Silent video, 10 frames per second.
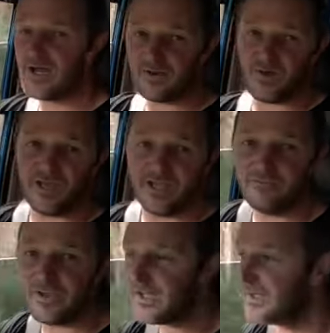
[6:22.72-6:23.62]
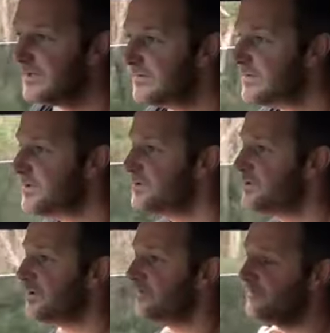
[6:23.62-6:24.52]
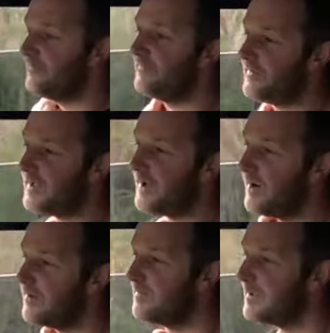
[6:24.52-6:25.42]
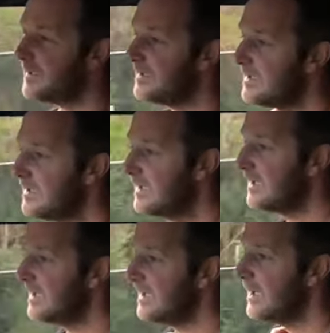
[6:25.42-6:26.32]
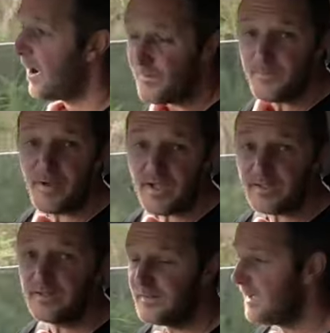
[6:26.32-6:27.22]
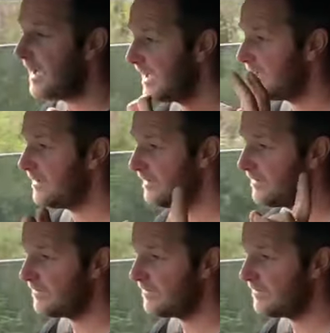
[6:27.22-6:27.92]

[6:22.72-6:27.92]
like every other YouTube video. But I'll be back, and